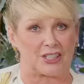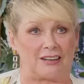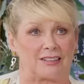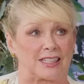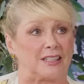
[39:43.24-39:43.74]

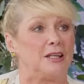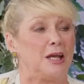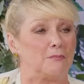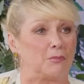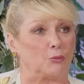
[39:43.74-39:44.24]
charity.
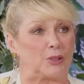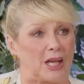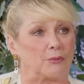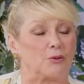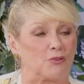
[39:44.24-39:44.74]
But we,
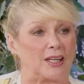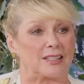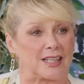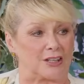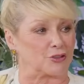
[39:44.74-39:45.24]
yeah, we
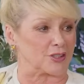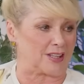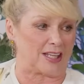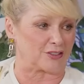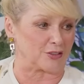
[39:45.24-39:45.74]
raised hundreds of
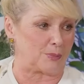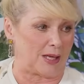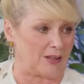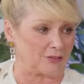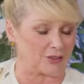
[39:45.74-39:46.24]
thousands of
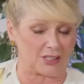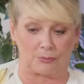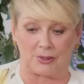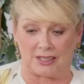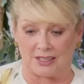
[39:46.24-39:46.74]
pounds
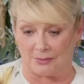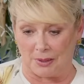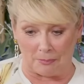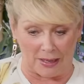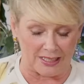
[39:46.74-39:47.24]
and we did some
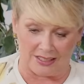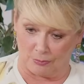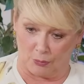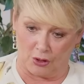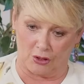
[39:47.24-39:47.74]

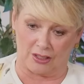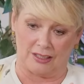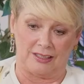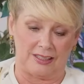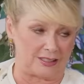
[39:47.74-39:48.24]
amazing work
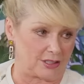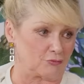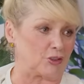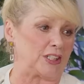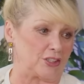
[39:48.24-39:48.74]
into
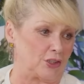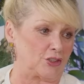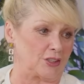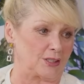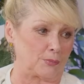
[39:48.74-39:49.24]

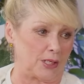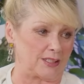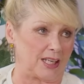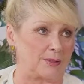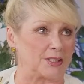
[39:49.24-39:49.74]
research into brain
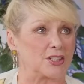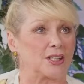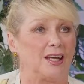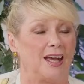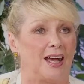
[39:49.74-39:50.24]
damage.
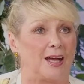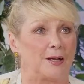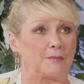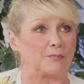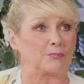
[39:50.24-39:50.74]

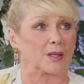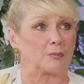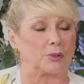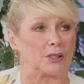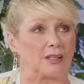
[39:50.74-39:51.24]
Um,
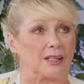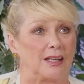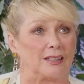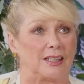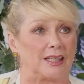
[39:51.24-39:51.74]
but
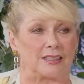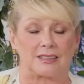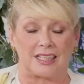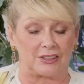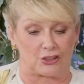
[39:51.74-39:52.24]
it,
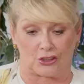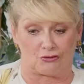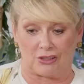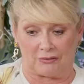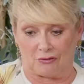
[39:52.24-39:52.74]
it
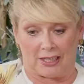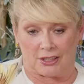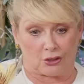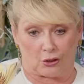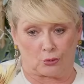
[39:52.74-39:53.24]
just, it ran
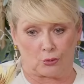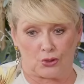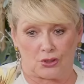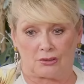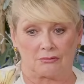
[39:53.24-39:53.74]
its
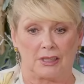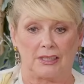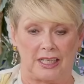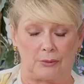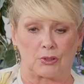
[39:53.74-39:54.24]
course.
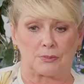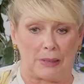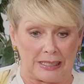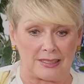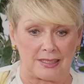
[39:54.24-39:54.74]
It was
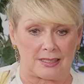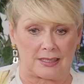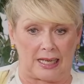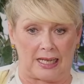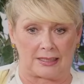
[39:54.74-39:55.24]
based
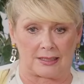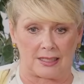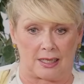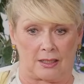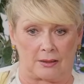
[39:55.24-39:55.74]
at,
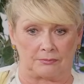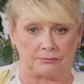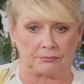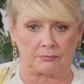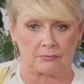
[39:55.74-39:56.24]

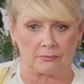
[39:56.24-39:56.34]
um,